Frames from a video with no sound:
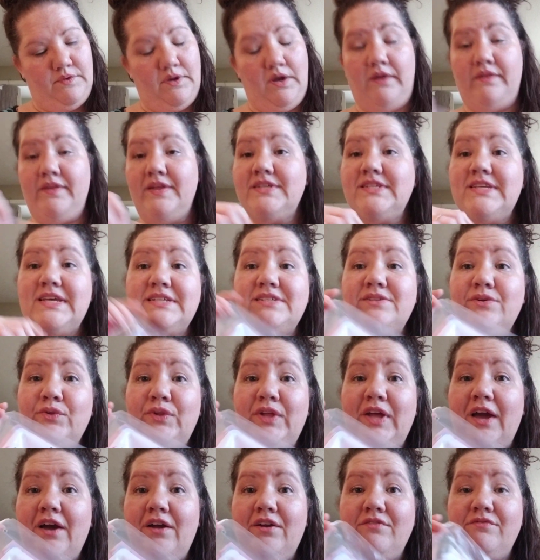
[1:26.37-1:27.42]
This has only
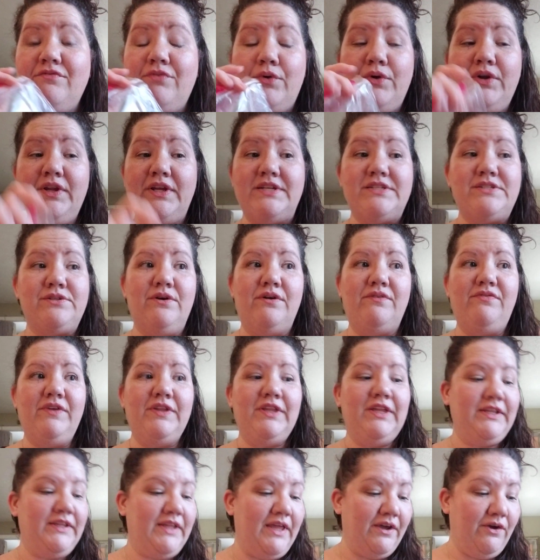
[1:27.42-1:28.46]
140, so I feel
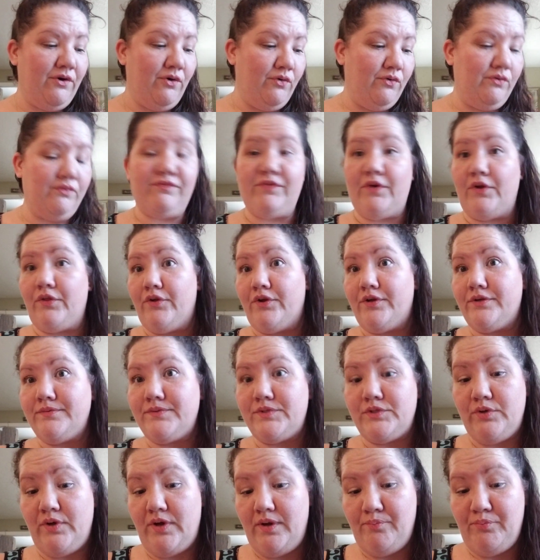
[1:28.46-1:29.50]
like they go further, so
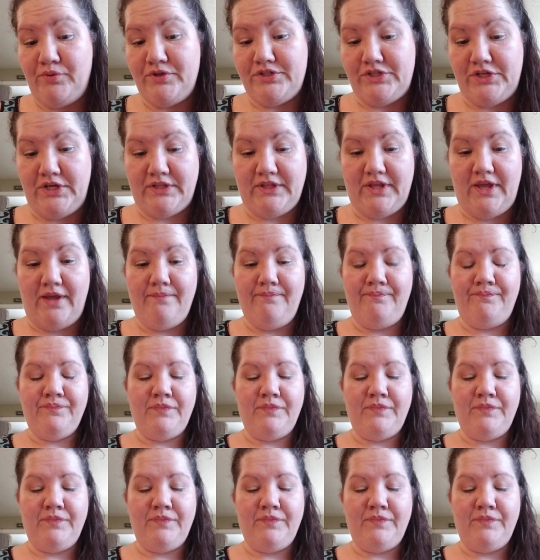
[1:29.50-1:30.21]
I appreciate that.